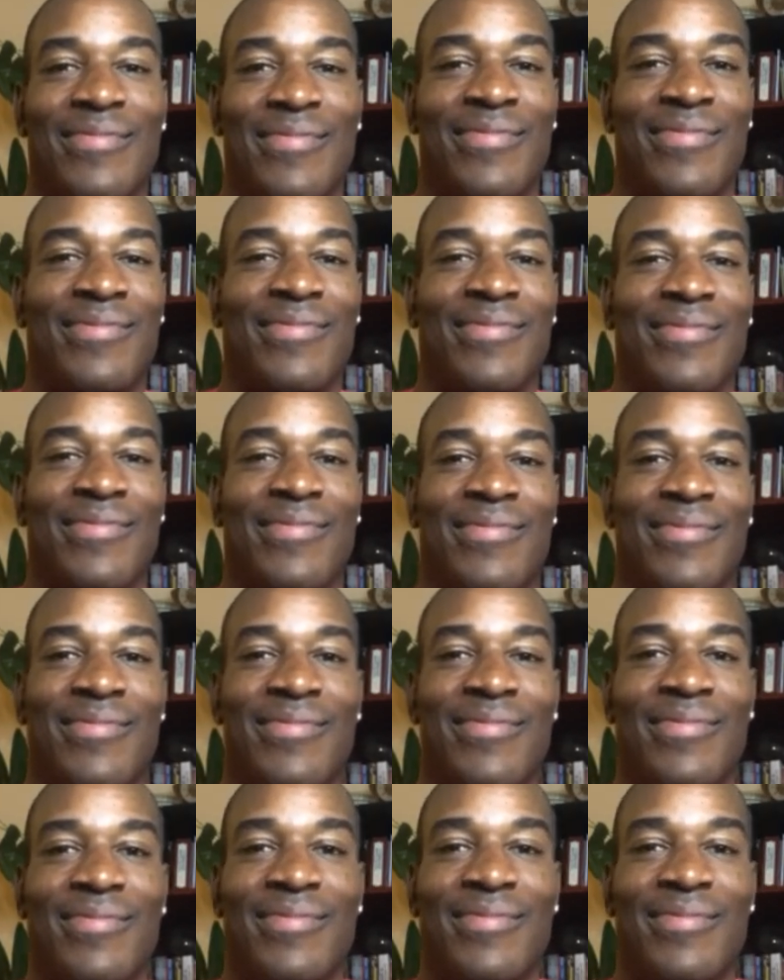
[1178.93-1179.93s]

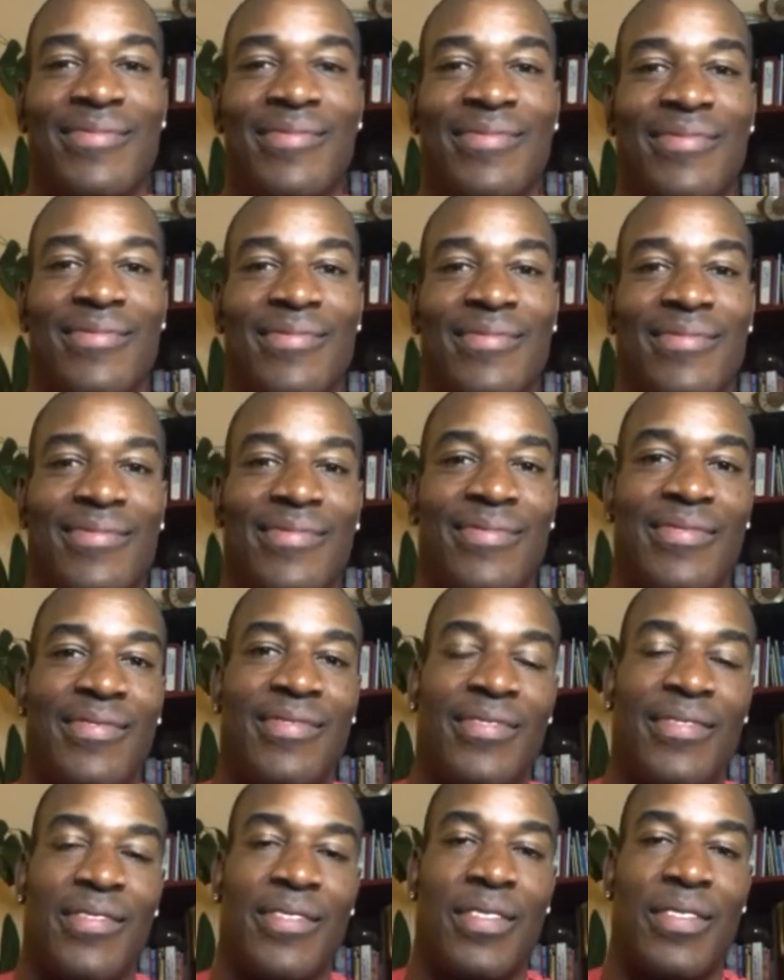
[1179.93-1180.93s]

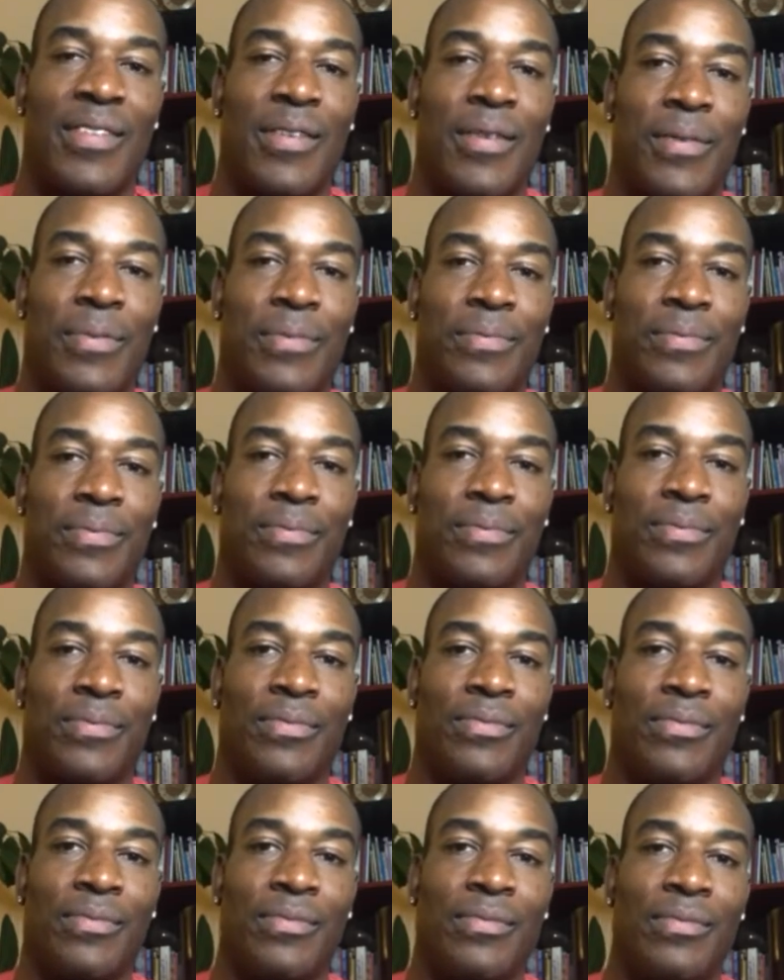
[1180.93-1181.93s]

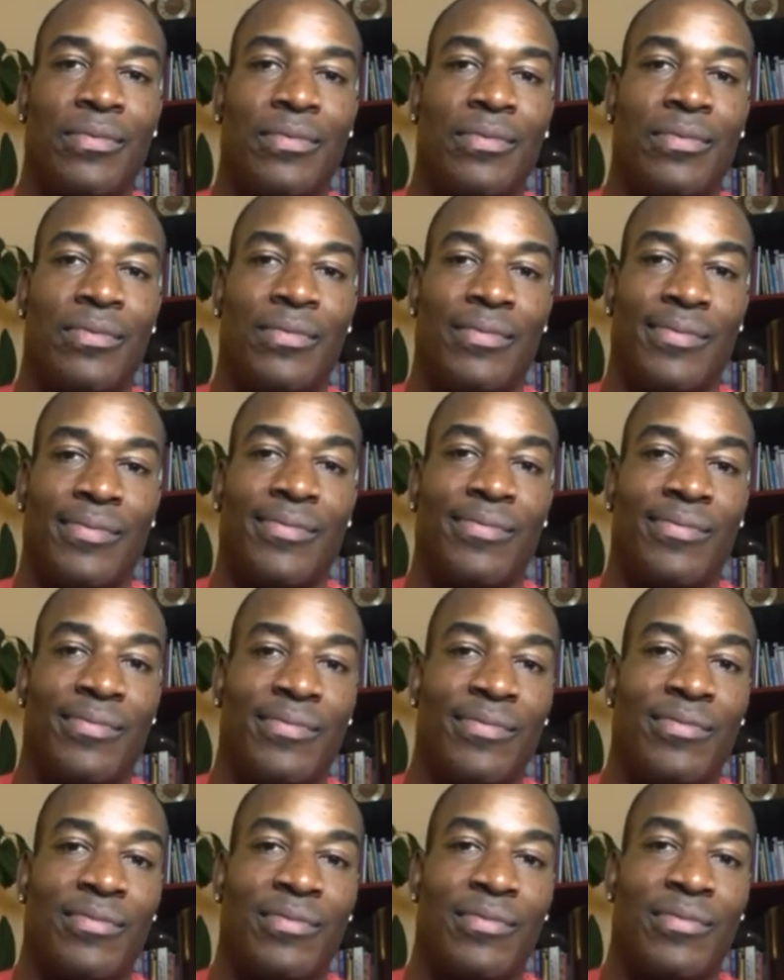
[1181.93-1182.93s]

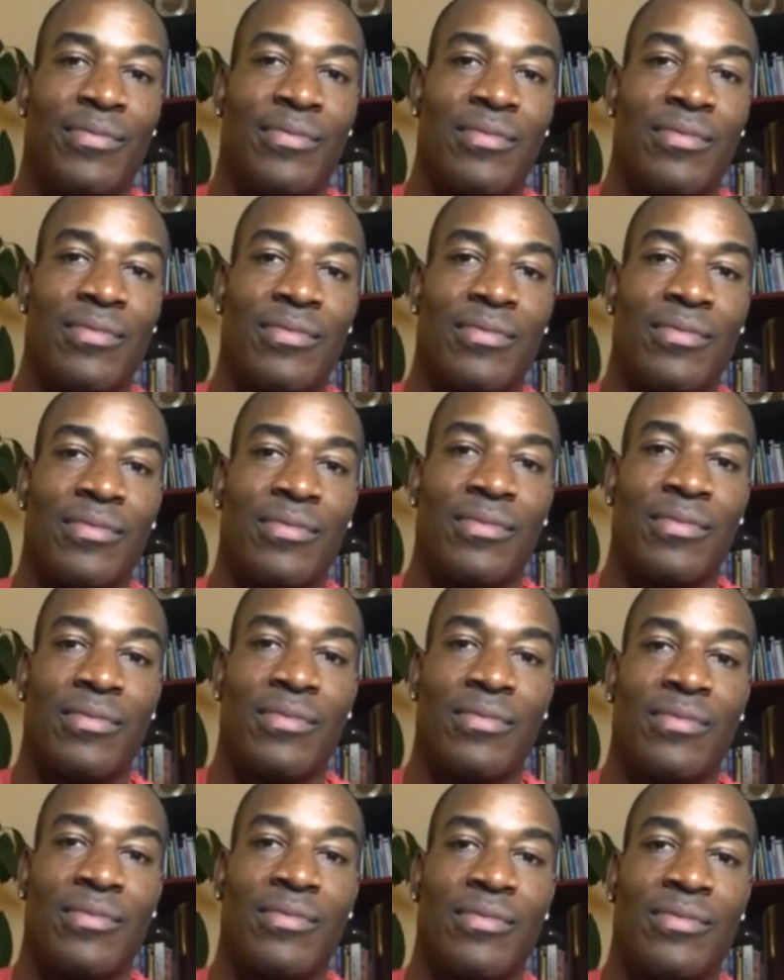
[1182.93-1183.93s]

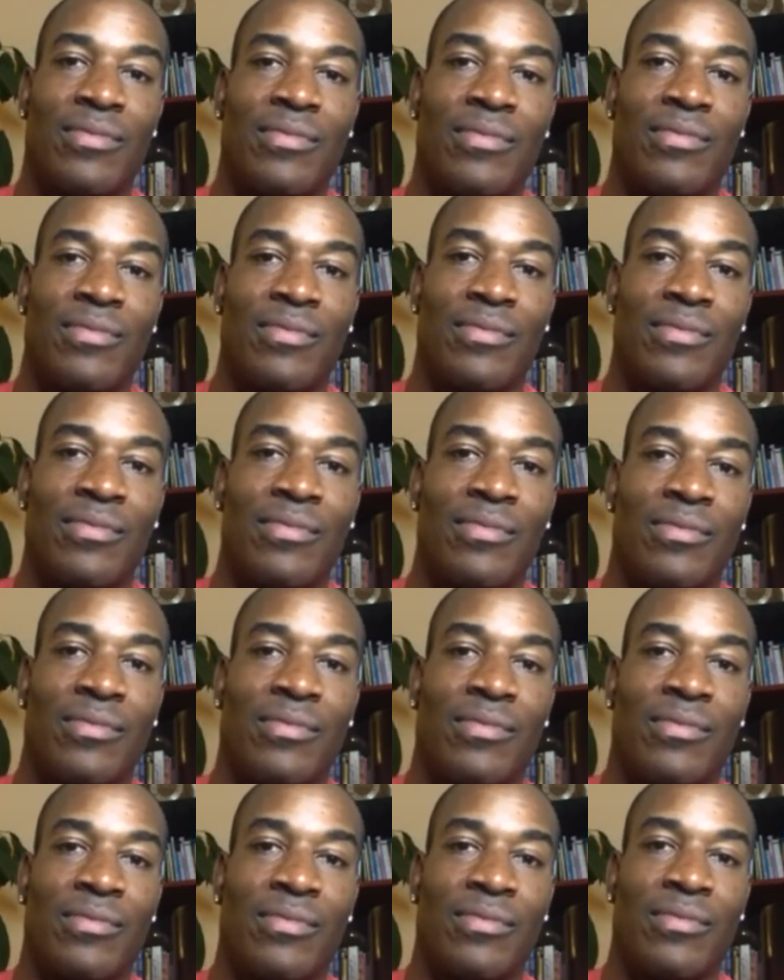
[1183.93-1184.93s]

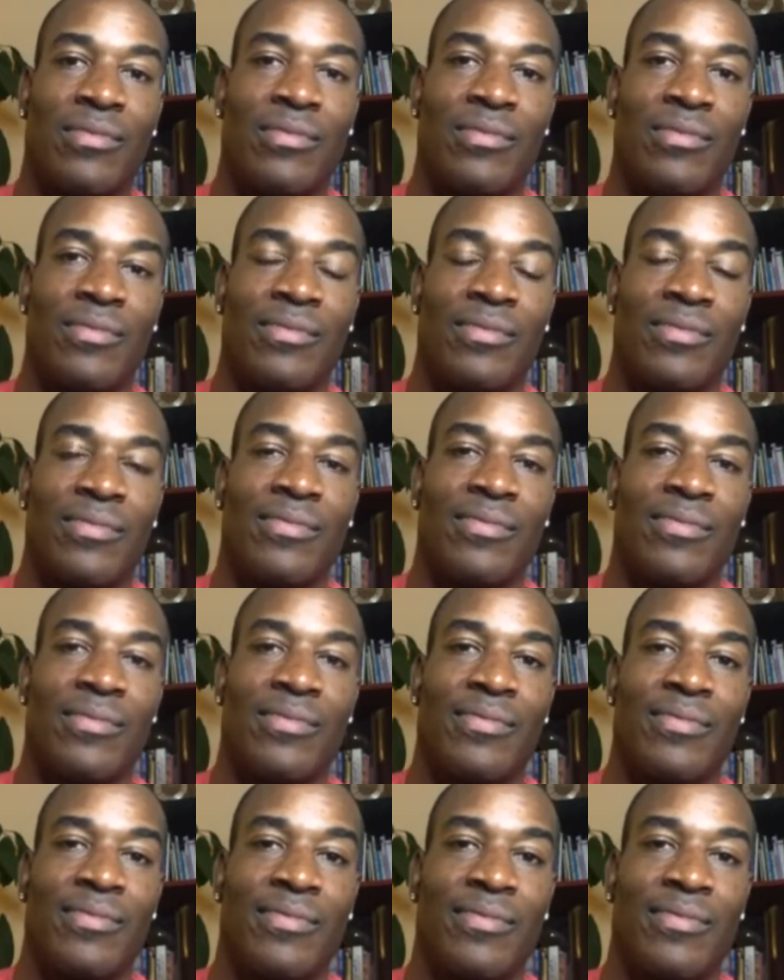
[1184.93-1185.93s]

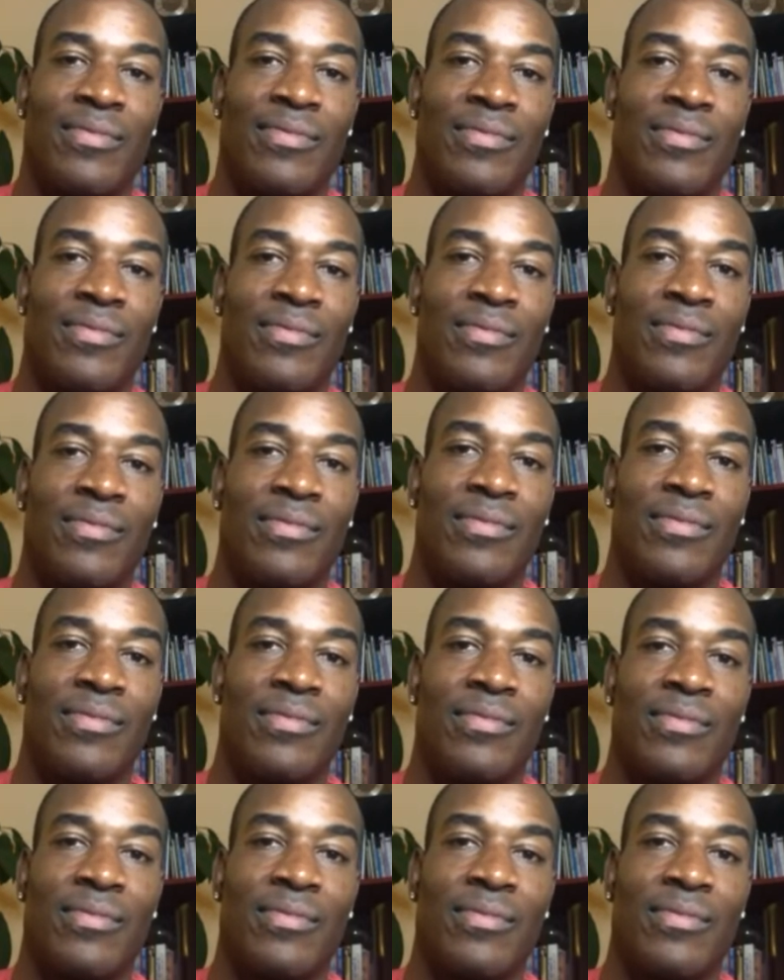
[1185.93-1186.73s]
No words are spoken by the person on screen.